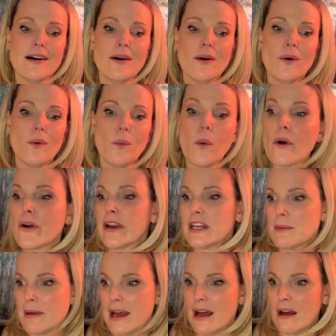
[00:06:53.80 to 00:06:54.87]
worried
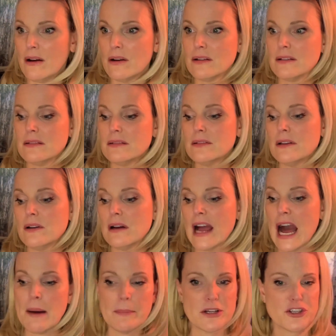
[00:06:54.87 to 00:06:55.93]
about
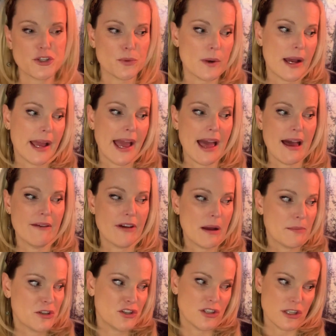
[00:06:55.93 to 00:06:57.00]
how much do I have? How
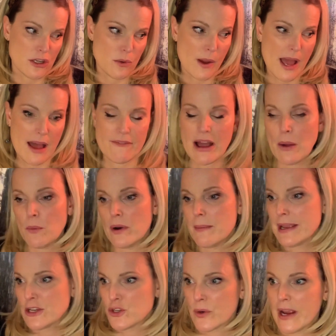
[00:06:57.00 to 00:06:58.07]
much do you have? I want to
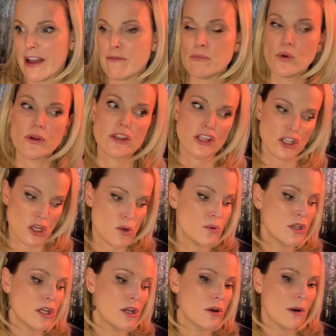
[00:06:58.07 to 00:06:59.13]
make sure I have more than you
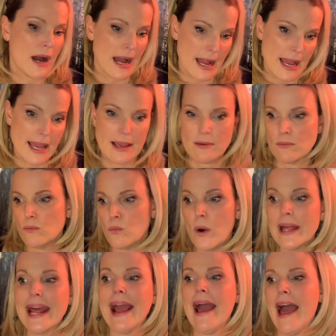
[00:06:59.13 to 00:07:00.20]
do. What
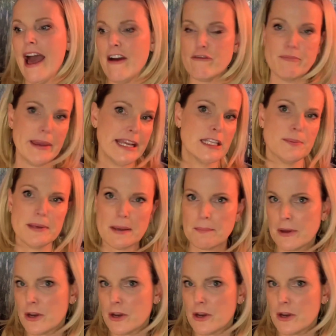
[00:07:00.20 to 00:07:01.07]
I have makes me a better